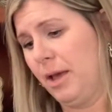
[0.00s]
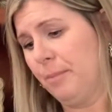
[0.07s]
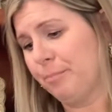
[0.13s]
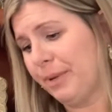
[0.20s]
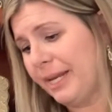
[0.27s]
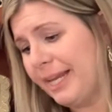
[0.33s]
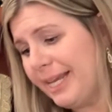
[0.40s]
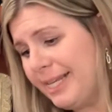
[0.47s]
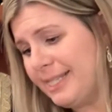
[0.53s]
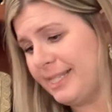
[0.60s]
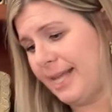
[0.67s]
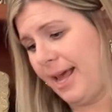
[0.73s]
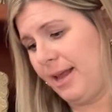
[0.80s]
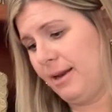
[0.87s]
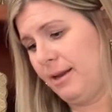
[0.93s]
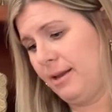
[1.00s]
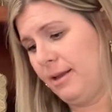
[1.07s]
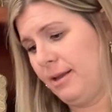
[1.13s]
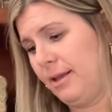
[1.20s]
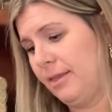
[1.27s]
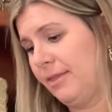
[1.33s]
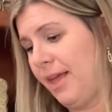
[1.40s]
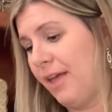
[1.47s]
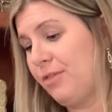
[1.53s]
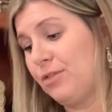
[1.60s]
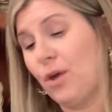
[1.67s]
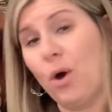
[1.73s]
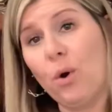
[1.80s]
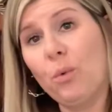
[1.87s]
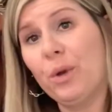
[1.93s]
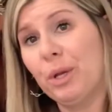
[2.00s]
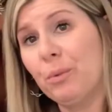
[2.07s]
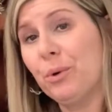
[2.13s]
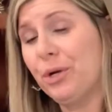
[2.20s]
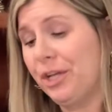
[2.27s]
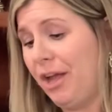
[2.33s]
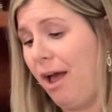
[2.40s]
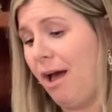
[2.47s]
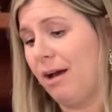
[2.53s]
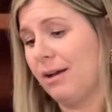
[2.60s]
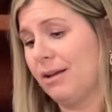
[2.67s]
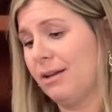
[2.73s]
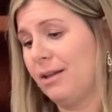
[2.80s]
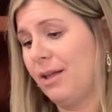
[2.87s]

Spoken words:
But he said that though we were young,